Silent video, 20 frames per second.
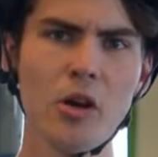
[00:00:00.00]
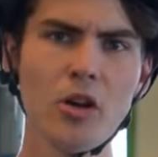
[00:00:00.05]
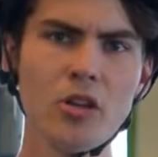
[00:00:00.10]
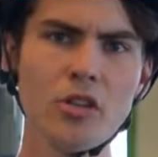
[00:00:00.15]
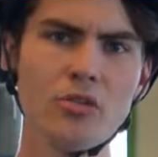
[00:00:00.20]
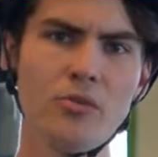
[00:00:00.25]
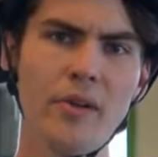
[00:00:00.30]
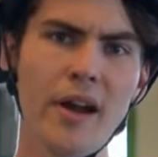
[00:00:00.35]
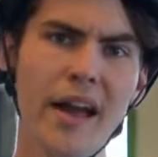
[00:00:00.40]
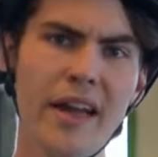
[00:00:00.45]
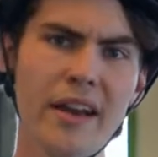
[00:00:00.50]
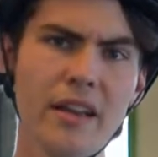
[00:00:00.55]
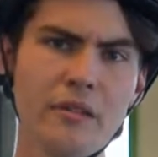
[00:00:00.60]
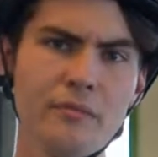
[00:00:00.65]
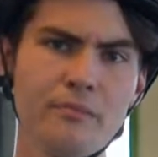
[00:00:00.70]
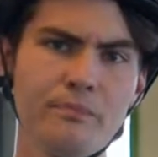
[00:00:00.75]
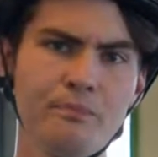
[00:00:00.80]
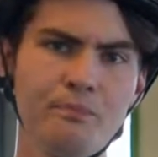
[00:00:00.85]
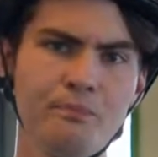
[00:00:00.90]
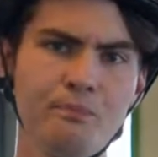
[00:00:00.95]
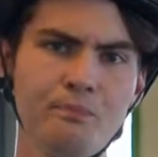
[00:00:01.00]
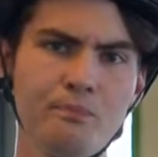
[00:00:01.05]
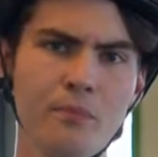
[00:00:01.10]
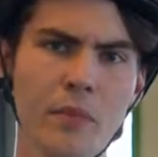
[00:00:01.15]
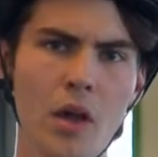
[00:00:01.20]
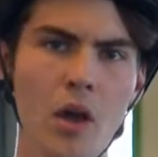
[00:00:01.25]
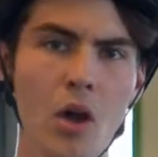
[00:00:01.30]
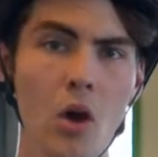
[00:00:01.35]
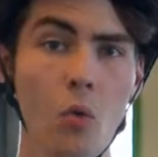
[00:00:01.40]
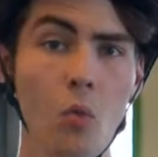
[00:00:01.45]
hard to ride?
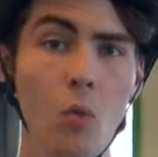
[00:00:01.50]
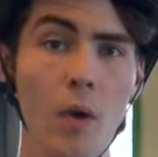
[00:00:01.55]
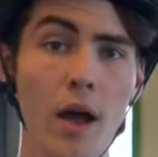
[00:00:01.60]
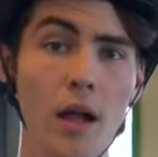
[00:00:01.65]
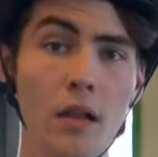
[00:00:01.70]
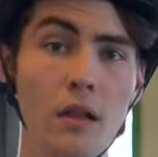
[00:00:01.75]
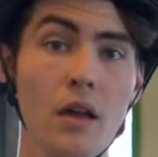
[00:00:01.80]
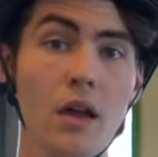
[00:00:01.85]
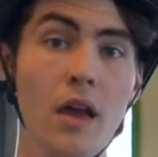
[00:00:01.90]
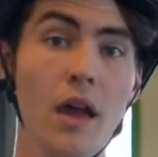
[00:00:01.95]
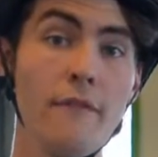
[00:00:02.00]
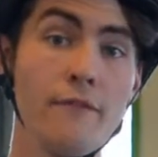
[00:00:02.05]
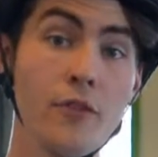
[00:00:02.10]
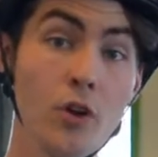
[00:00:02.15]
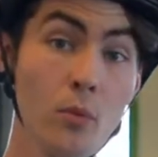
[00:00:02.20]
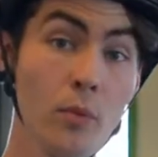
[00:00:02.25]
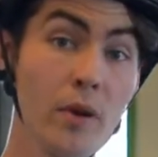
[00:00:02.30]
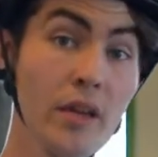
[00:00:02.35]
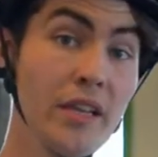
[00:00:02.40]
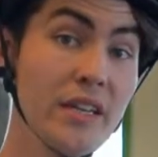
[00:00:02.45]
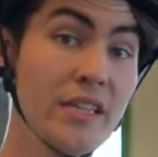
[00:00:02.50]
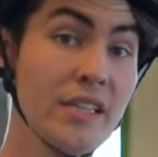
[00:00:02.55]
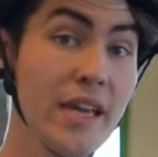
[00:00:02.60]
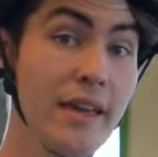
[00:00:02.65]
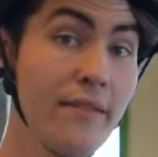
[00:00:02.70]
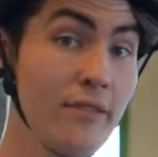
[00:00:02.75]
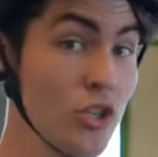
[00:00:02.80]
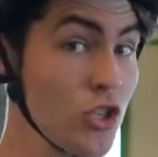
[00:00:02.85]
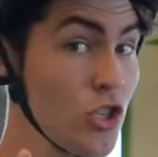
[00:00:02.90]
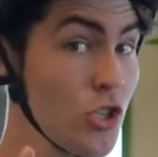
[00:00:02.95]
Well, if you're willing to
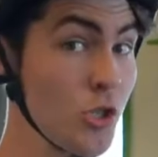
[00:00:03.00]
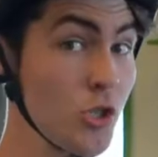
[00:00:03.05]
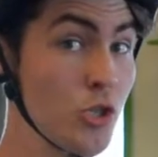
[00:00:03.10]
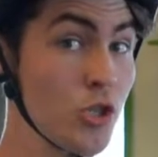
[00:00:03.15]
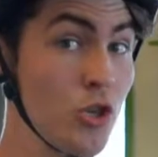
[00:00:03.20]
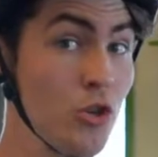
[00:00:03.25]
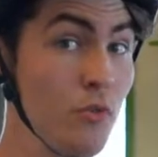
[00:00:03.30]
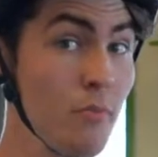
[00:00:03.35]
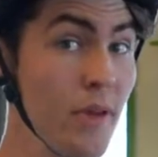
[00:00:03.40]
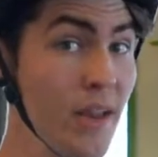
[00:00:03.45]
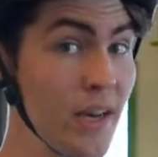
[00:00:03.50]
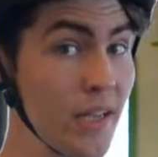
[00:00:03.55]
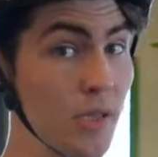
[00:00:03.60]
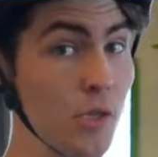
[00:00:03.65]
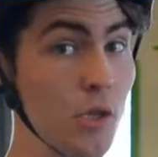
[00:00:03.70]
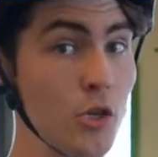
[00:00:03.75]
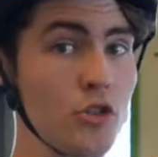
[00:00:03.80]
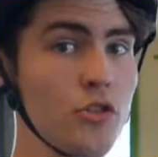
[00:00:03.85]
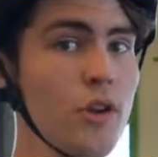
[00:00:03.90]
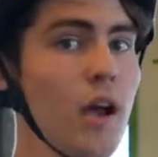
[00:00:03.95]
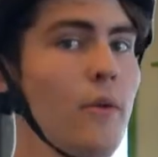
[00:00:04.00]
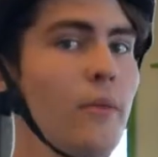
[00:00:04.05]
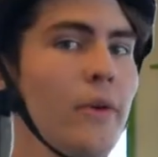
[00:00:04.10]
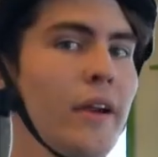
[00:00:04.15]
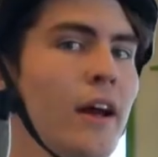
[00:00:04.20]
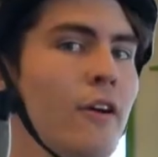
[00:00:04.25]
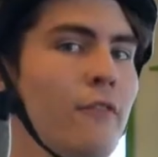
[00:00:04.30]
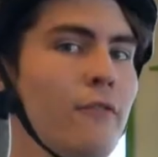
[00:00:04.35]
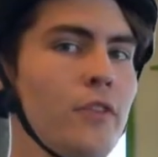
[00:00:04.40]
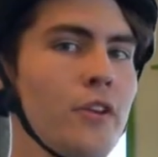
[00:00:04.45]
give it just two minutes and try one
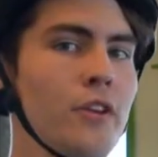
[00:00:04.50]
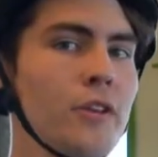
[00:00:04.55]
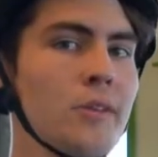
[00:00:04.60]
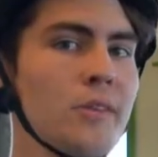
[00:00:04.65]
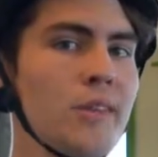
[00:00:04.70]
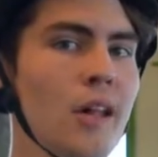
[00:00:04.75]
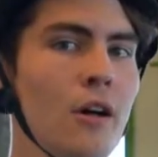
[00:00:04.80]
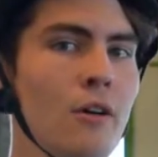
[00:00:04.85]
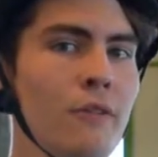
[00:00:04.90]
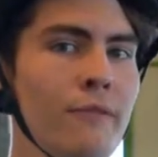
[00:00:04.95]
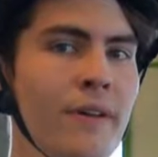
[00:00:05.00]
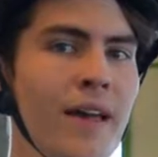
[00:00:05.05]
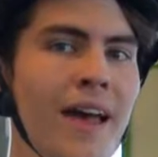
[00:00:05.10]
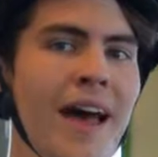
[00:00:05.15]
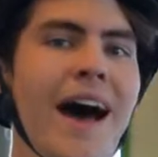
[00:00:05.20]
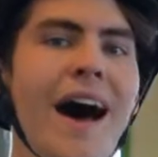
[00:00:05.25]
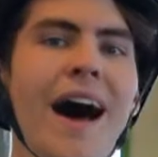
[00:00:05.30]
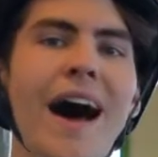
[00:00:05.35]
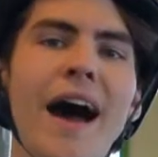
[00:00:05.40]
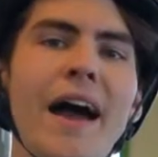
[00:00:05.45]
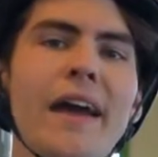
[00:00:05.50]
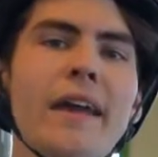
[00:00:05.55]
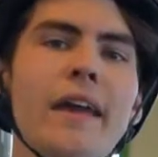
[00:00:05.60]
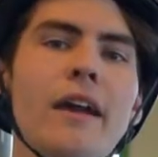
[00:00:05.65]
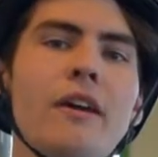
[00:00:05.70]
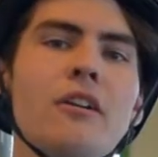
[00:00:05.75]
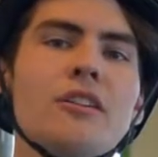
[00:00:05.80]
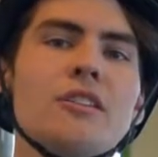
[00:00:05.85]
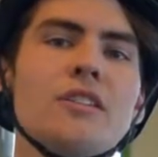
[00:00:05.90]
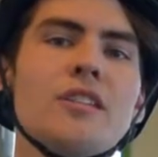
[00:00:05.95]
out for yourself, I
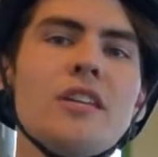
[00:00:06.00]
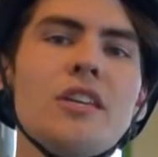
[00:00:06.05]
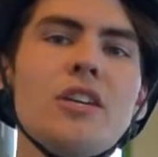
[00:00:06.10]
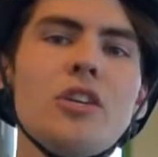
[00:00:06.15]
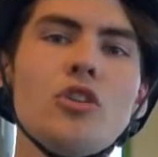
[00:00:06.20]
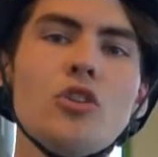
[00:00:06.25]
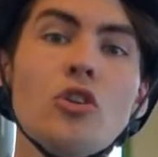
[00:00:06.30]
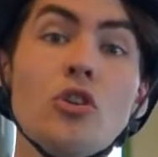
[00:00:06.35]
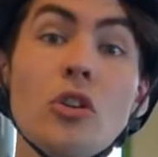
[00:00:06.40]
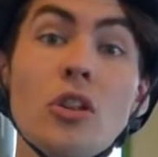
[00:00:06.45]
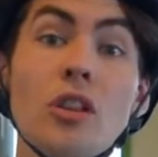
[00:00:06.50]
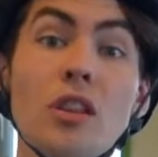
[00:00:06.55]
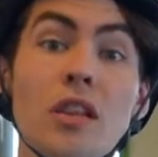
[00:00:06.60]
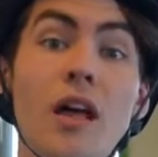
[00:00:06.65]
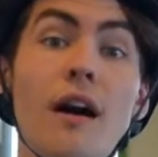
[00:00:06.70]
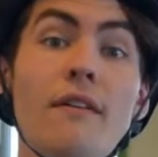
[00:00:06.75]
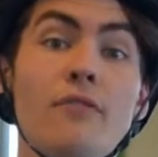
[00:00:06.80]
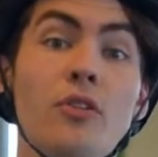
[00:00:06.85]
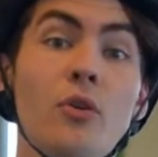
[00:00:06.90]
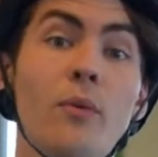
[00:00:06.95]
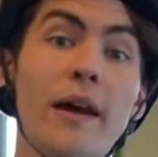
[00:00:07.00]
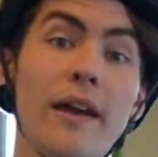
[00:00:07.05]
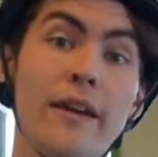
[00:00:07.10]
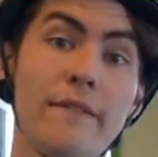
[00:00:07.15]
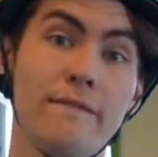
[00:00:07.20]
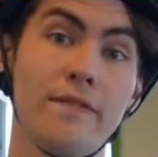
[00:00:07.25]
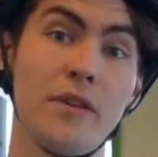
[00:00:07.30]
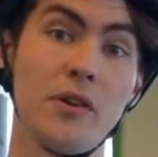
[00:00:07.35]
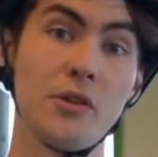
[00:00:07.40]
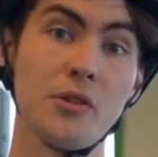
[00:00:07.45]
guarantee you'll love the way
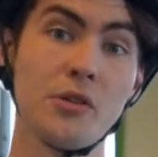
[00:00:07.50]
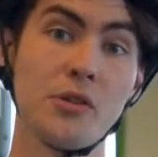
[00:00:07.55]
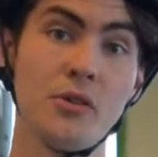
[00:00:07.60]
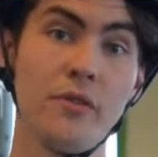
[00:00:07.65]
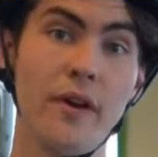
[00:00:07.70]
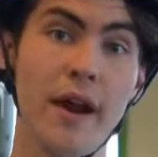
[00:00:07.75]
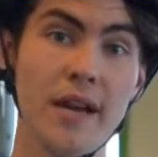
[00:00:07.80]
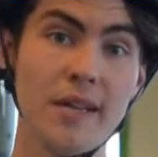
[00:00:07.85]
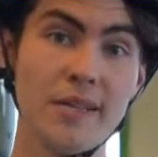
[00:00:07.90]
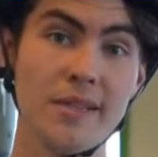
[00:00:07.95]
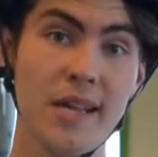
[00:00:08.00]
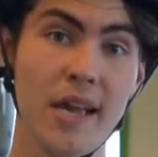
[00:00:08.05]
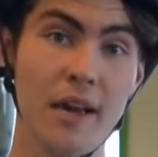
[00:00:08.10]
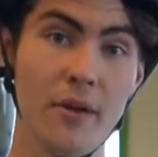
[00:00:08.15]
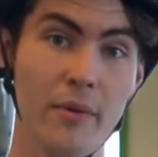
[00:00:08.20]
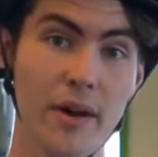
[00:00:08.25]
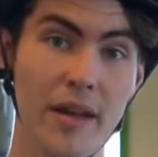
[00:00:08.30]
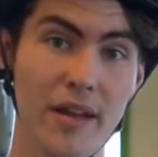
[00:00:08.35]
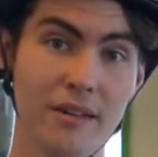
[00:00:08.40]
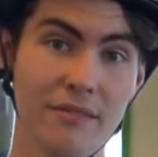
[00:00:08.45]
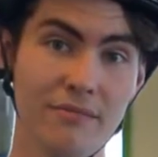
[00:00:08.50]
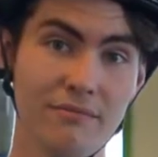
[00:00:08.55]
it feels to ride a Segway.